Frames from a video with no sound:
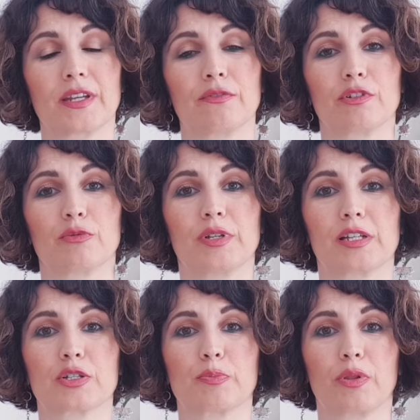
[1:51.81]
We will be
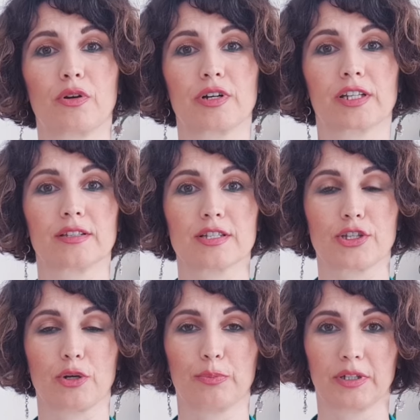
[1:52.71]
exploring this
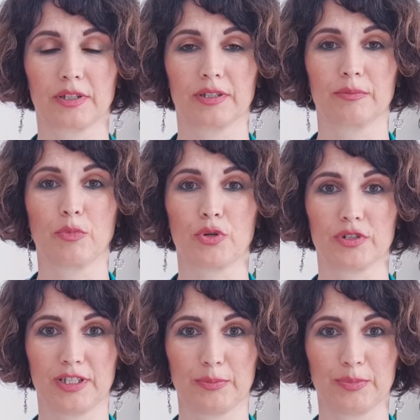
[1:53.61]
topic more
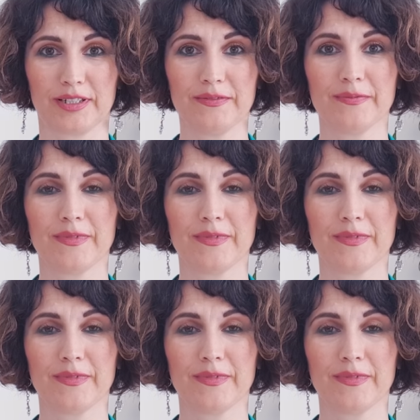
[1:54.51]
deeply